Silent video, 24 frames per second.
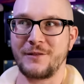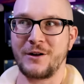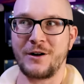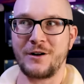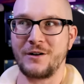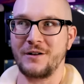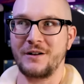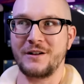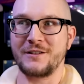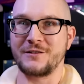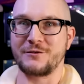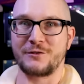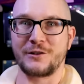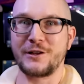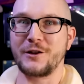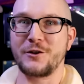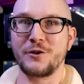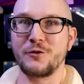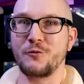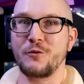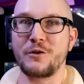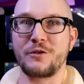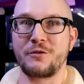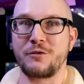are is
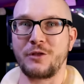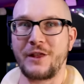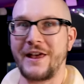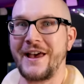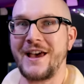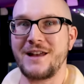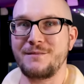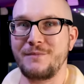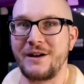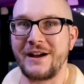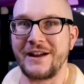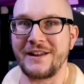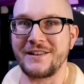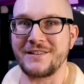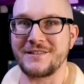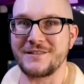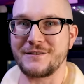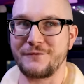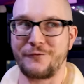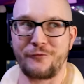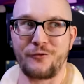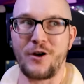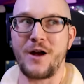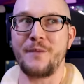littered with
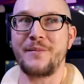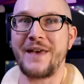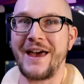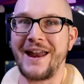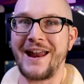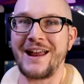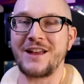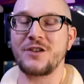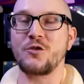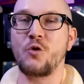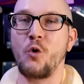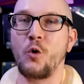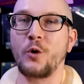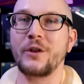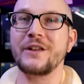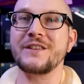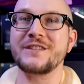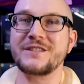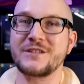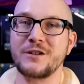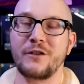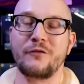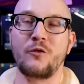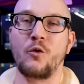landmines from that
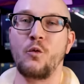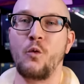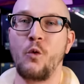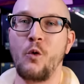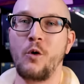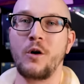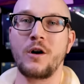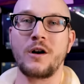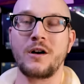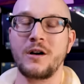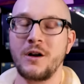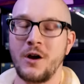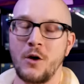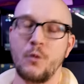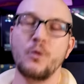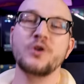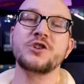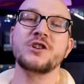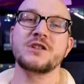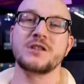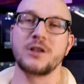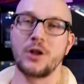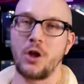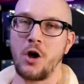Angolan civil war,
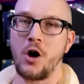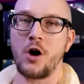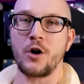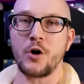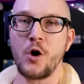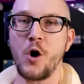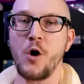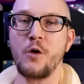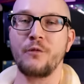which is long